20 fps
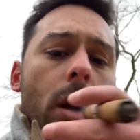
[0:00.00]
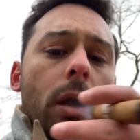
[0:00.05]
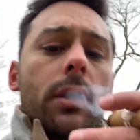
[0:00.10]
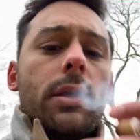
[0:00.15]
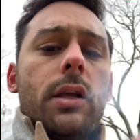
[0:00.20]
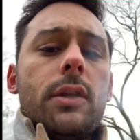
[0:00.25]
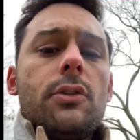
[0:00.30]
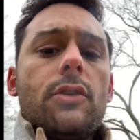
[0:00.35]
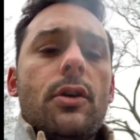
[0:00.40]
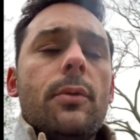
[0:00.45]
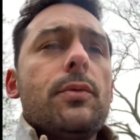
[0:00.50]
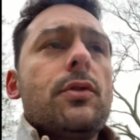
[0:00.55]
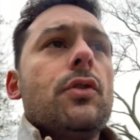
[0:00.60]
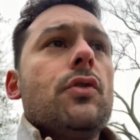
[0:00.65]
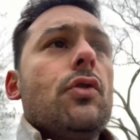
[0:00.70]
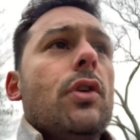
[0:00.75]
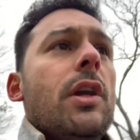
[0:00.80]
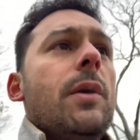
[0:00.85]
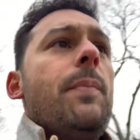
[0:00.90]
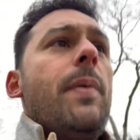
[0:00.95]
in terms of
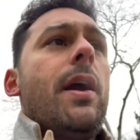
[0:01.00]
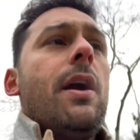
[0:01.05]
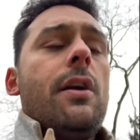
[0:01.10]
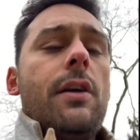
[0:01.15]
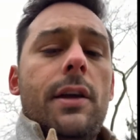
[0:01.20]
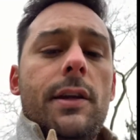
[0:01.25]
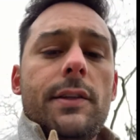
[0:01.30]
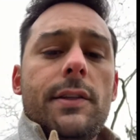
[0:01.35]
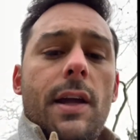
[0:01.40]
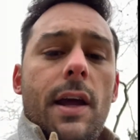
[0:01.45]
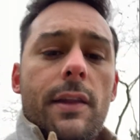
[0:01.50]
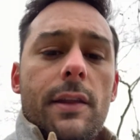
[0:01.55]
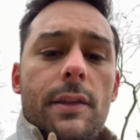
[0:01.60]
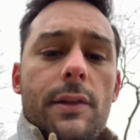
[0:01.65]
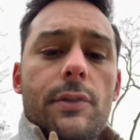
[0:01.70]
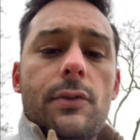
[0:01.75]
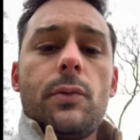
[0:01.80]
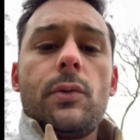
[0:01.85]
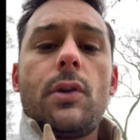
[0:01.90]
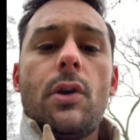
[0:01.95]
drink pairings, I think
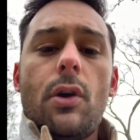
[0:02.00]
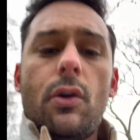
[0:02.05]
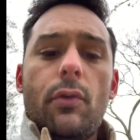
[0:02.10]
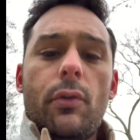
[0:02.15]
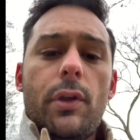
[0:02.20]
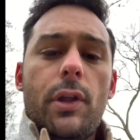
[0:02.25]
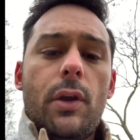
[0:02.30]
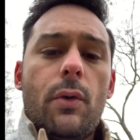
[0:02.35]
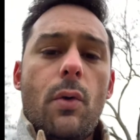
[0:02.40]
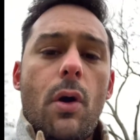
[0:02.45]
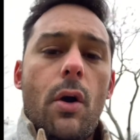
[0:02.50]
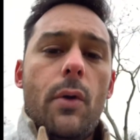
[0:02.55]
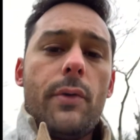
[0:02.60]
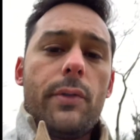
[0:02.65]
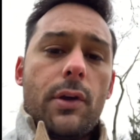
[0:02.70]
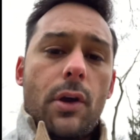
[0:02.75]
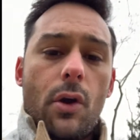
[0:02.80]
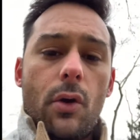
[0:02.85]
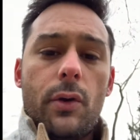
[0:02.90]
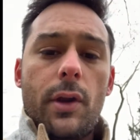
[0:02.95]
this would go really well with
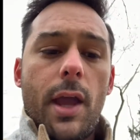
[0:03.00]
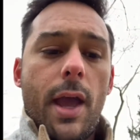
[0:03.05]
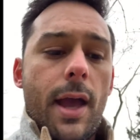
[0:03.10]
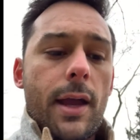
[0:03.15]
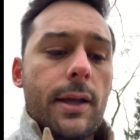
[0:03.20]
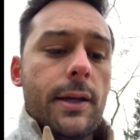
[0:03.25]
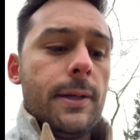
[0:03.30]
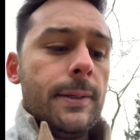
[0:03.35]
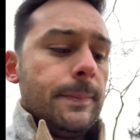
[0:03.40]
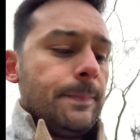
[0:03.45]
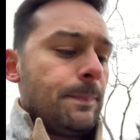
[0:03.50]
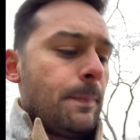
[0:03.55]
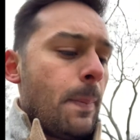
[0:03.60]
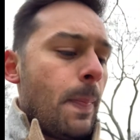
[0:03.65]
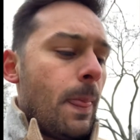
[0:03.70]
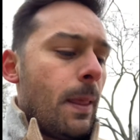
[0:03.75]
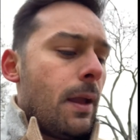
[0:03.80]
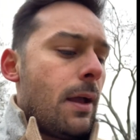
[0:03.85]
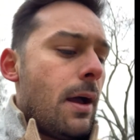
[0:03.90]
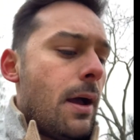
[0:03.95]
cognac.
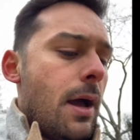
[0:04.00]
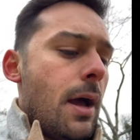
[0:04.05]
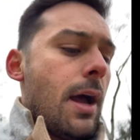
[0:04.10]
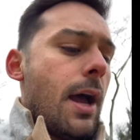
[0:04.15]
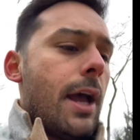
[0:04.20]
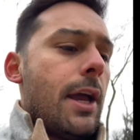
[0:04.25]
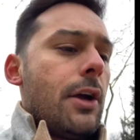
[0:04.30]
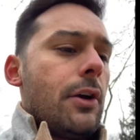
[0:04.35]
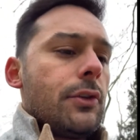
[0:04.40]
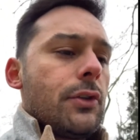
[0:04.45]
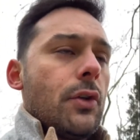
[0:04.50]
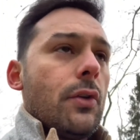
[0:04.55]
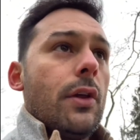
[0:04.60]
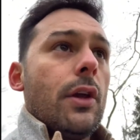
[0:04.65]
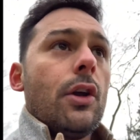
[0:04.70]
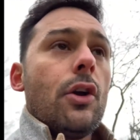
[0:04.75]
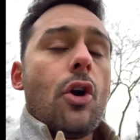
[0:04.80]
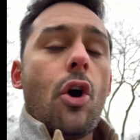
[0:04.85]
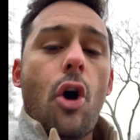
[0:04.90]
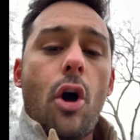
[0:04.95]
Uh, I also
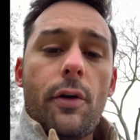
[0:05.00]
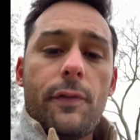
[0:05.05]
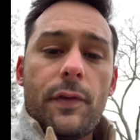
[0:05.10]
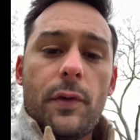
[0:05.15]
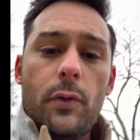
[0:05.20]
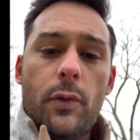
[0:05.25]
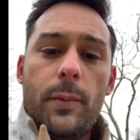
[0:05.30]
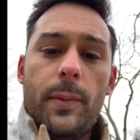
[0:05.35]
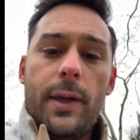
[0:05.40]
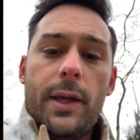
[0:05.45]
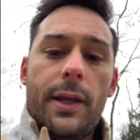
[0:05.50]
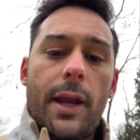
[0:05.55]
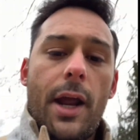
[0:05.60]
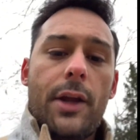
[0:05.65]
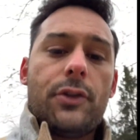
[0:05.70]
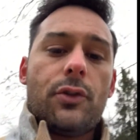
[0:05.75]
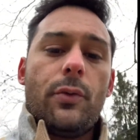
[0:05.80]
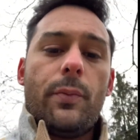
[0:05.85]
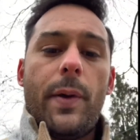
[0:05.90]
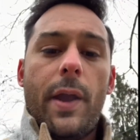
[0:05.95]
think coffee would be a
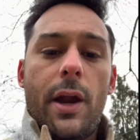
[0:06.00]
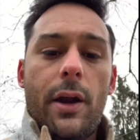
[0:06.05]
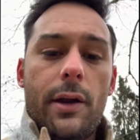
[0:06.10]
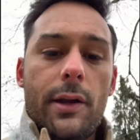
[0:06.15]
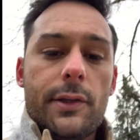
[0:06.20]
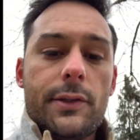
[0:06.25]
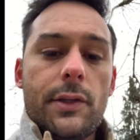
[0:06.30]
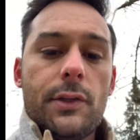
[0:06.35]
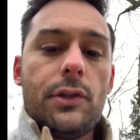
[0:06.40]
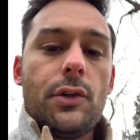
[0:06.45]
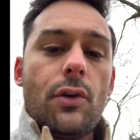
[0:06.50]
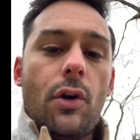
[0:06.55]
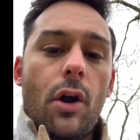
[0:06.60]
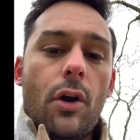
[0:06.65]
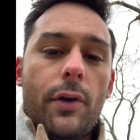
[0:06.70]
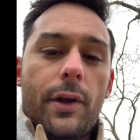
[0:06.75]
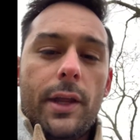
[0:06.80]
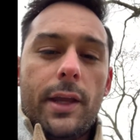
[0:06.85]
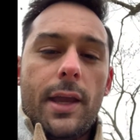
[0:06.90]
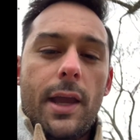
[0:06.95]
natural pairing since you're
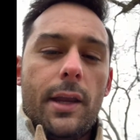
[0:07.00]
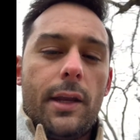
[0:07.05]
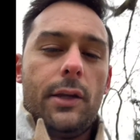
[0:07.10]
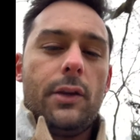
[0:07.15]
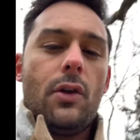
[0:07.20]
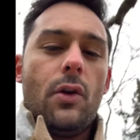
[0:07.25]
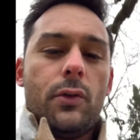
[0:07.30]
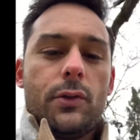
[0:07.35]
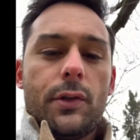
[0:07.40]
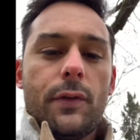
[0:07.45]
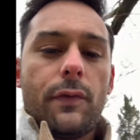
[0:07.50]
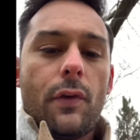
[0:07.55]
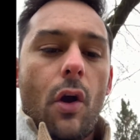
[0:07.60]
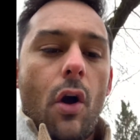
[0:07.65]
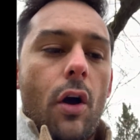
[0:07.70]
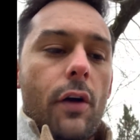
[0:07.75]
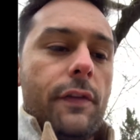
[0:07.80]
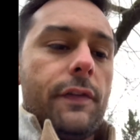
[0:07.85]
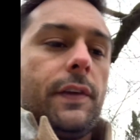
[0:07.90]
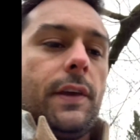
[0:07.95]
already getting notes of
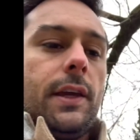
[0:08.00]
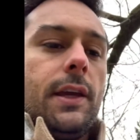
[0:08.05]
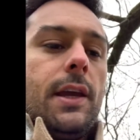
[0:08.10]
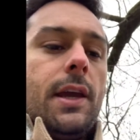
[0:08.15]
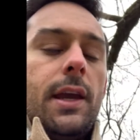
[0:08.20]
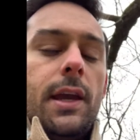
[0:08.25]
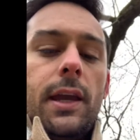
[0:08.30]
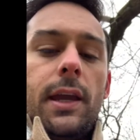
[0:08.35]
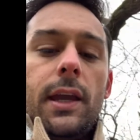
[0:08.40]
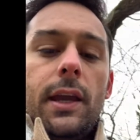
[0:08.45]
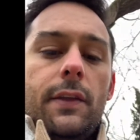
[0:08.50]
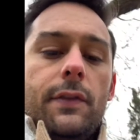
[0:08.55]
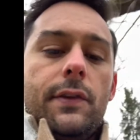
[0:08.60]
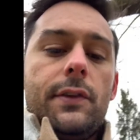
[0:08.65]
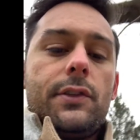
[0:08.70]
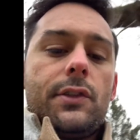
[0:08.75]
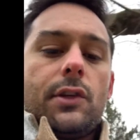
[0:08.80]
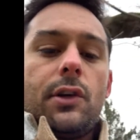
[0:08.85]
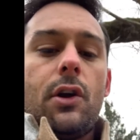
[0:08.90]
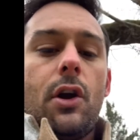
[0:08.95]
coffee in
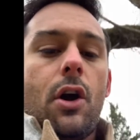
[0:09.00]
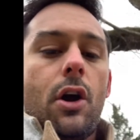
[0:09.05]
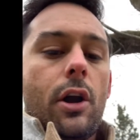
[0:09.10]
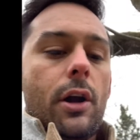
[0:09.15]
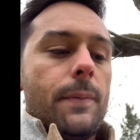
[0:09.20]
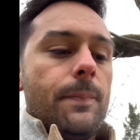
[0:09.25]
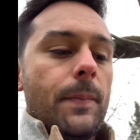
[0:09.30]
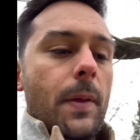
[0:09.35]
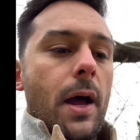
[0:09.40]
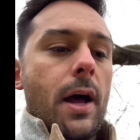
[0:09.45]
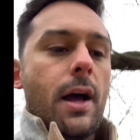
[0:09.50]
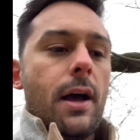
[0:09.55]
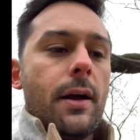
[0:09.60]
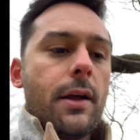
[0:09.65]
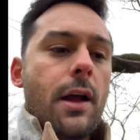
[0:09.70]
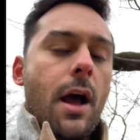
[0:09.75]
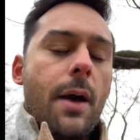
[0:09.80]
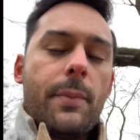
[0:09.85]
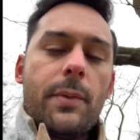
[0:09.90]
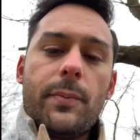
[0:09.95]
this cigar. Uh,
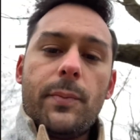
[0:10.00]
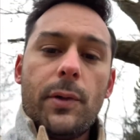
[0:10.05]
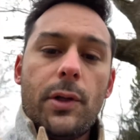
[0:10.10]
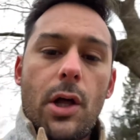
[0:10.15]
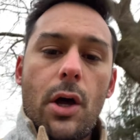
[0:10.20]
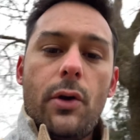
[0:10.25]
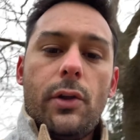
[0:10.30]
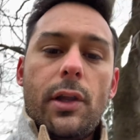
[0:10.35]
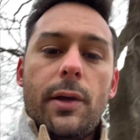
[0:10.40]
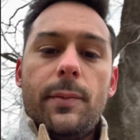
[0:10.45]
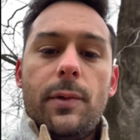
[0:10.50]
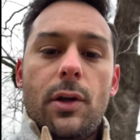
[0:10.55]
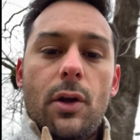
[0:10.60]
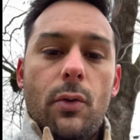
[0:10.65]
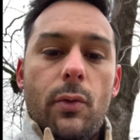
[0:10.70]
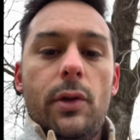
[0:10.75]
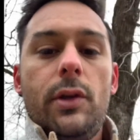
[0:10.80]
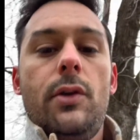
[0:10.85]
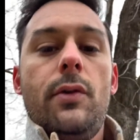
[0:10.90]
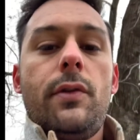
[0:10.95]
comment below, let me know
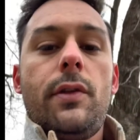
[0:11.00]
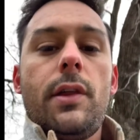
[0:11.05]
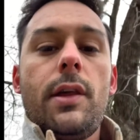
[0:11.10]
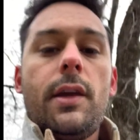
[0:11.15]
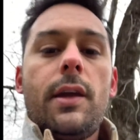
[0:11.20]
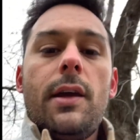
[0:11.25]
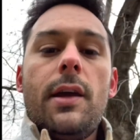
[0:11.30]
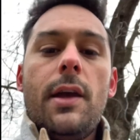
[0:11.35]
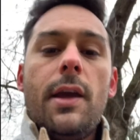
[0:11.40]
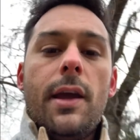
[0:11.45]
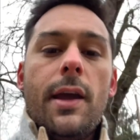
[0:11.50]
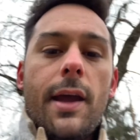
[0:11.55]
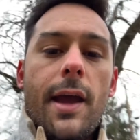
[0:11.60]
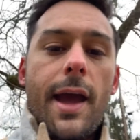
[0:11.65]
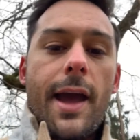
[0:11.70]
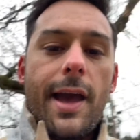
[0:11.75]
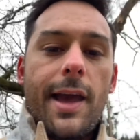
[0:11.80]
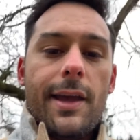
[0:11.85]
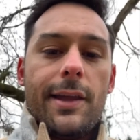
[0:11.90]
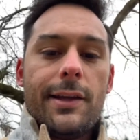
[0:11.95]
what you think,
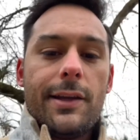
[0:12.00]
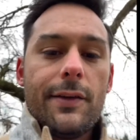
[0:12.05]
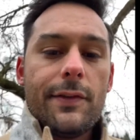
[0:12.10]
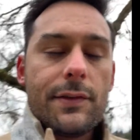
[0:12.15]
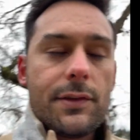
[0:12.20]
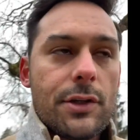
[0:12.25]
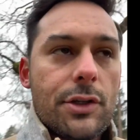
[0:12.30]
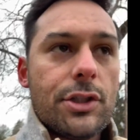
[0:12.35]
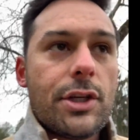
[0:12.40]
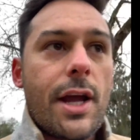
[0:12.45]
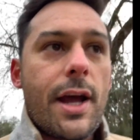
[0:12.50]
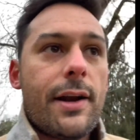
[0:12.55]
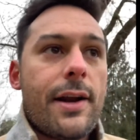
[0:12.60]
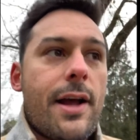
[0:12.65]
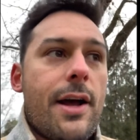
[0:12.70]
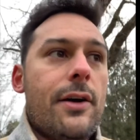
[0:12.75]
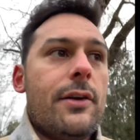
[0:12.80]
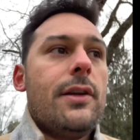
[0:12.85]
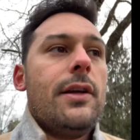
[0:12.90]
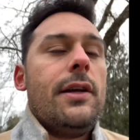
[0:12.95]
and give us a shout
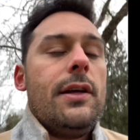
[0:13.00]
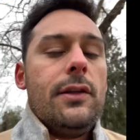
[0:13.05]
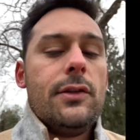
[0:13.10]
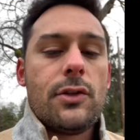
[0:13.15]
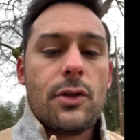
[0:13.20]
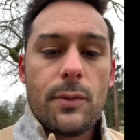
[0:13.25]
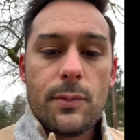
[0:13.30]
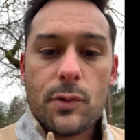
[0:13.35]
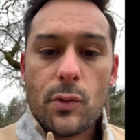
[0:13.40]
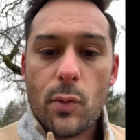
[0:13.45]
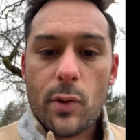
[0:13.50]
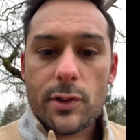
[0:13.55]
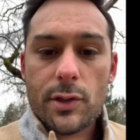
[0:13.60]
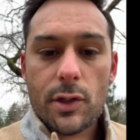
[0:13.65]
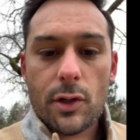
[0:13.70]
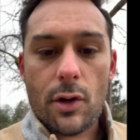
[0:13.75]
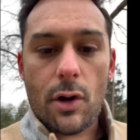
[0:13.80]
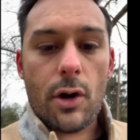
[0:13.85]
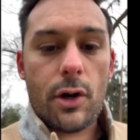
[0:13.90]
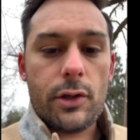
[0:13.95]
out in terms of what
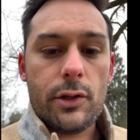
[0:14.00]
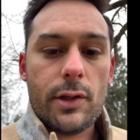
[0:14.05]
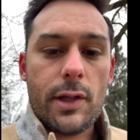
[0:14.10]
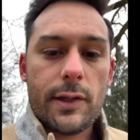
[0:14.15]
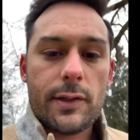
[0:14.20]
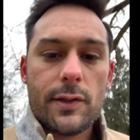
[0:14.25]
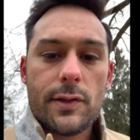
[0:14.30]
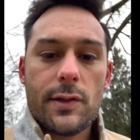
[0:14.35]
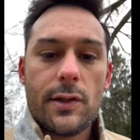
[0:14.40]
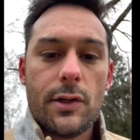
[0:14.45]
cigar you'd like to see